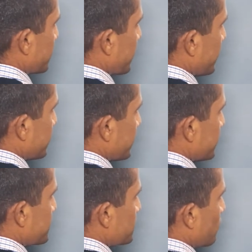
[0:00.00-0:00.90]
and
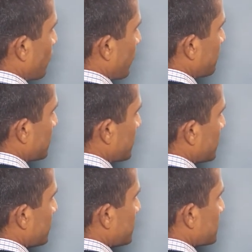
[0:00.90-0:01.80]
it's gonna be
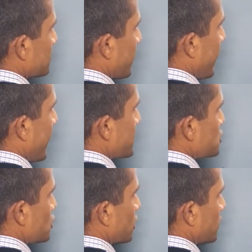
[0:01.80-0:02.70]
heat
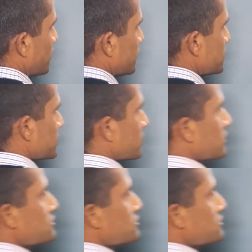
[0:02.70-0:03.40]
H is equal